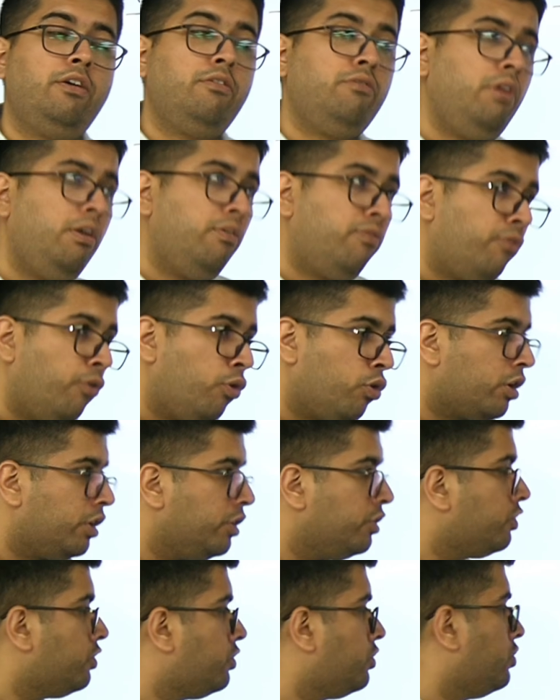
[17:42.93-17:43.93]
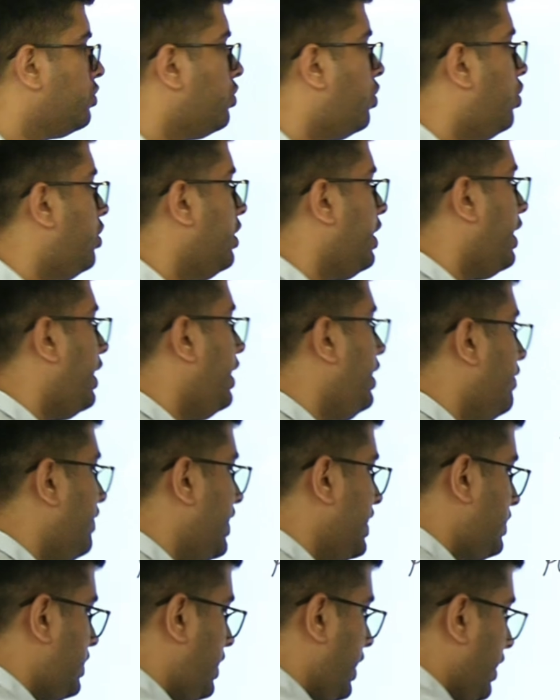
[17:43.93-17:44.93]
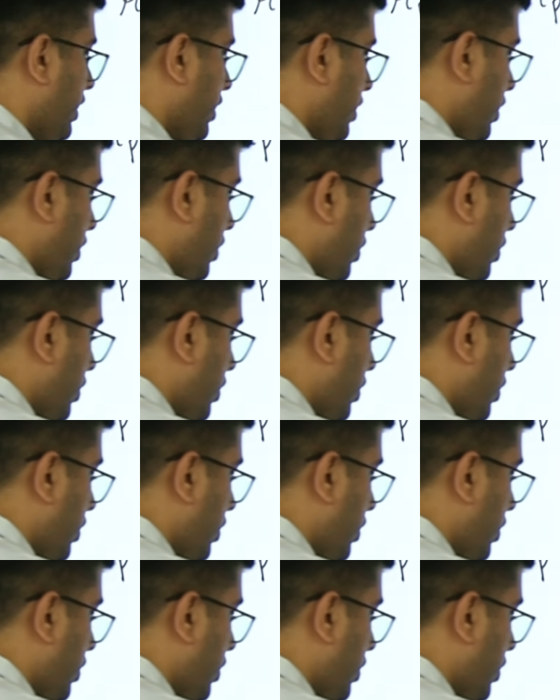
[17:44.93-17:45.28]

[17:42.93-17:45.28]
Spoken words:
will focus on investing